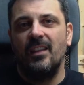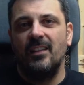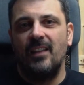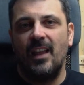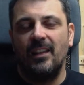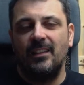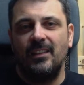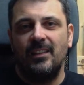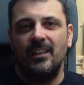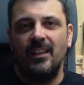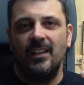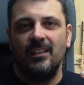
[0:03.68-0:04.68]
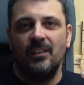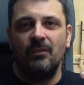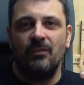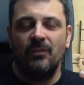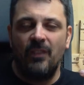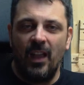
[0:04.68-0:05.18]
that is a
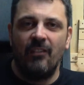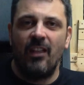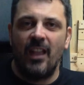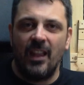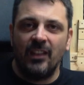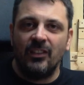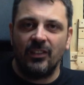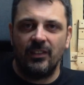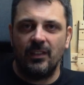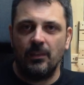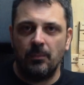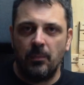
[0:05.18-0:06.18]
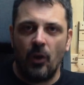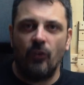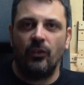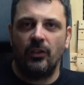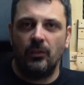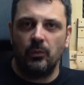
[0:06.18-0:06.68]
very interesting
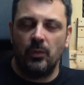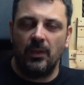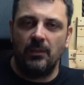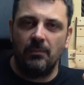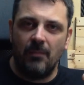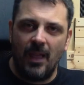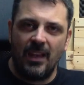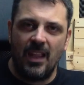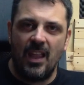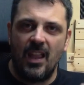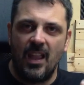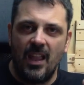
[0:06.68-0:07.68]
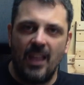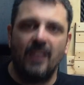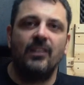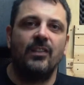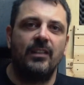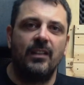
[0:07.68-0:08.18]
project with many
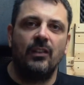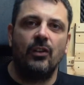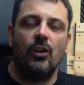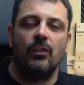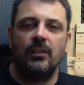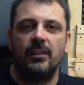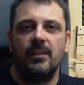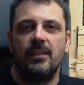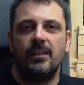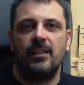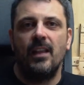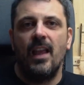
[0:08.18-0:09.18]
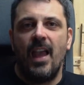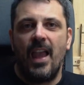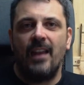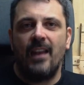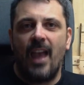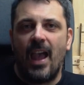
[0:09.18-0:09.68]
interesting contents.
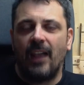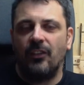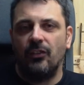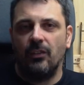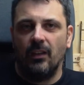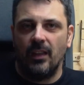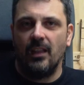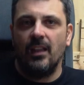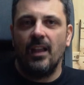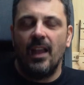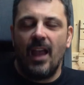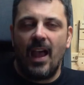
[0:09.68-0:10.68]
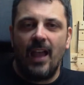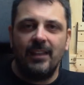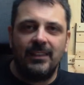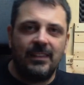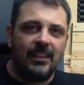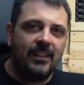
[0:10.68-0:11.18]
And actually, I
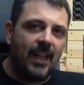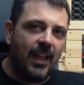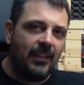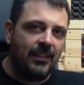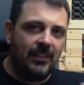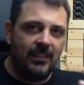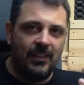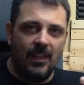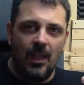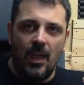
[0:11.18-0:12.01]
see that